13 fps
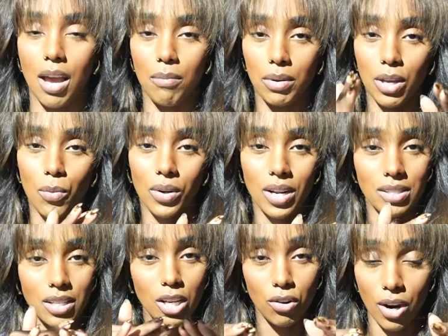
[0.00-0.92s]
I mean, when I
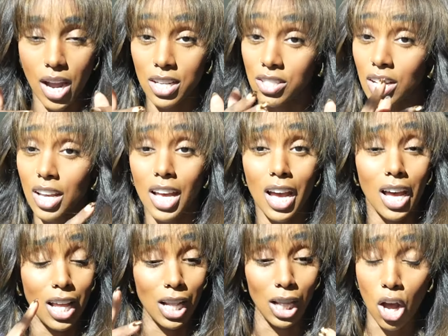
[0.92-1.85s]
say crash,
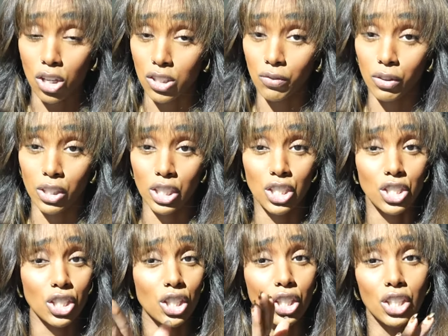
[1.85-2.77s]
lost footage,
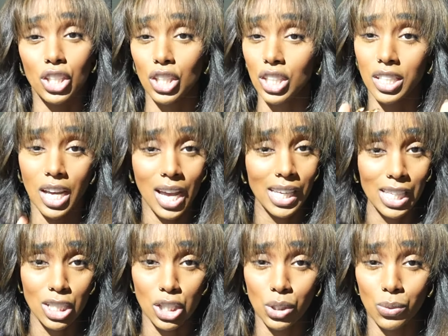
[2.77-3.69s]
could not
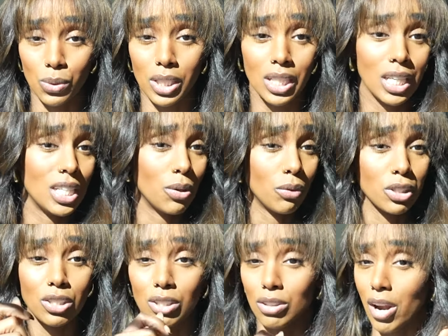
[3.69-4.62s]
get to it. It was
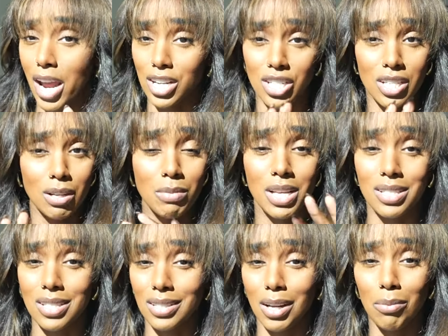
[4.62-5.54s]
scratching and
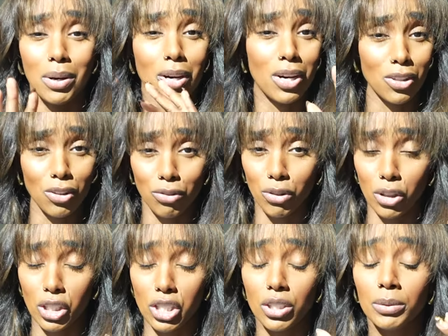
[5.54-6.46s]
messing up other
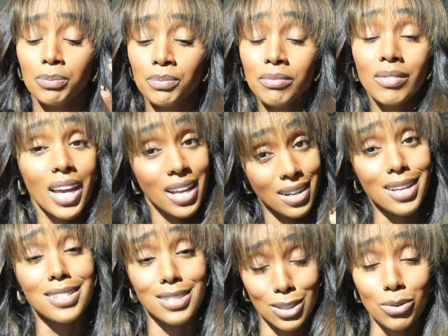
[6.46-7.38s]
footage, and I
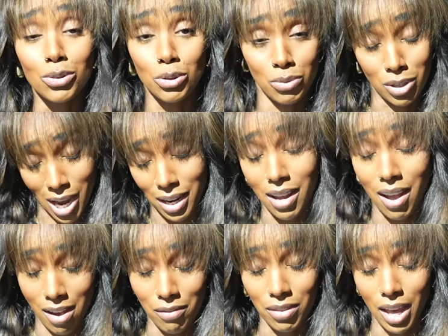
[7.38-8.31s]
still do not
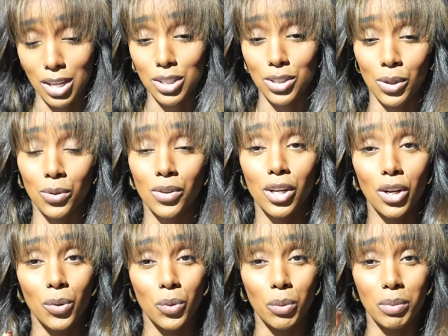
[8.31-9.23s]
have that. So
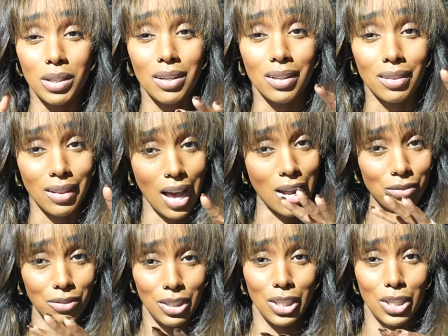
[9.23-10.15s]
there will be a lot
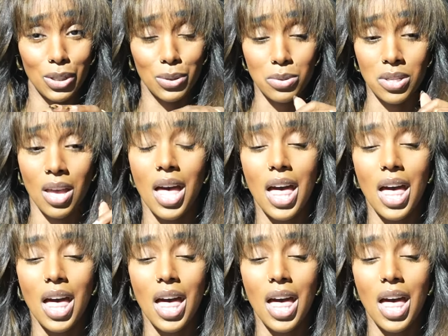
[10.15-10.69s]
of videos